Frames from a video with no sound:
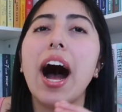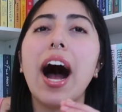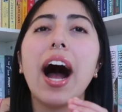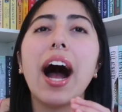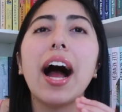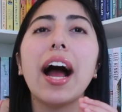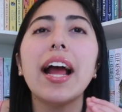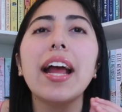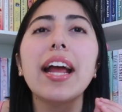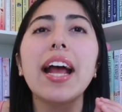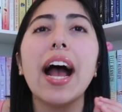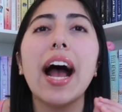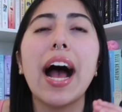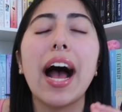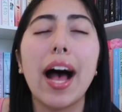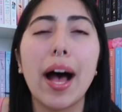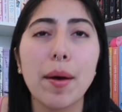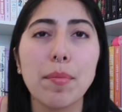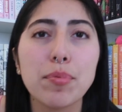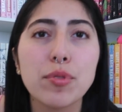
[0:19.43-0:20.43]
I
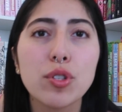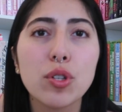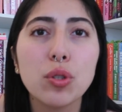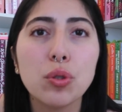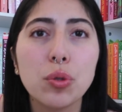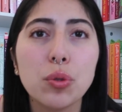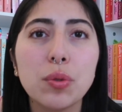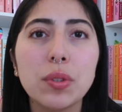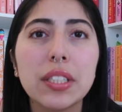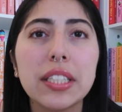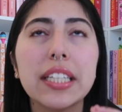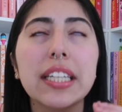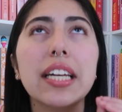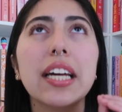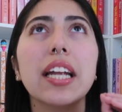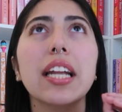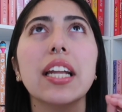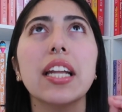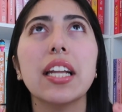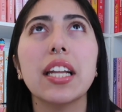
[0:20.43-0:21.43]

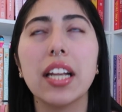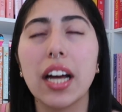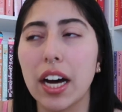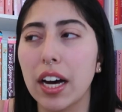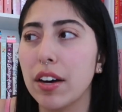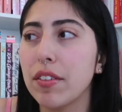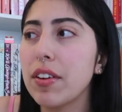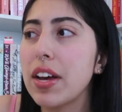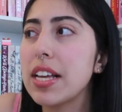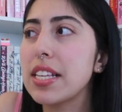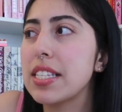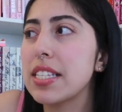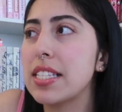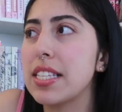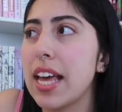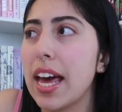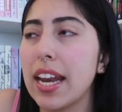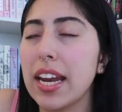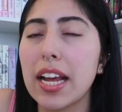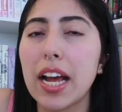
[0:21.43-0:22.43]
absolutely love
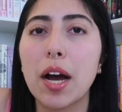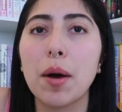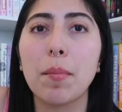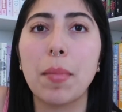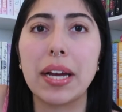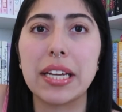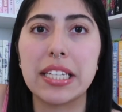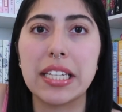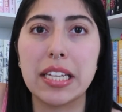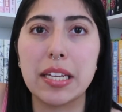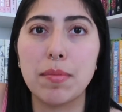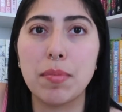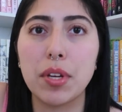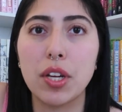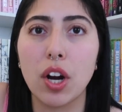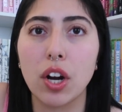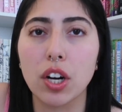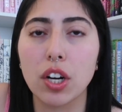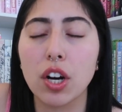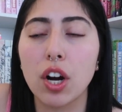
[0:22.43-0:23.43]
setting up my
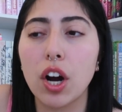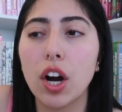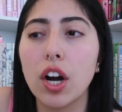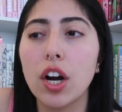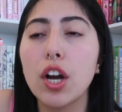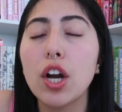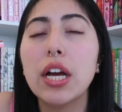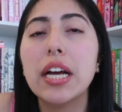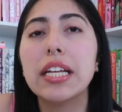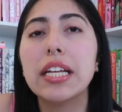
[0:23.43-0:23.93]
TBR cart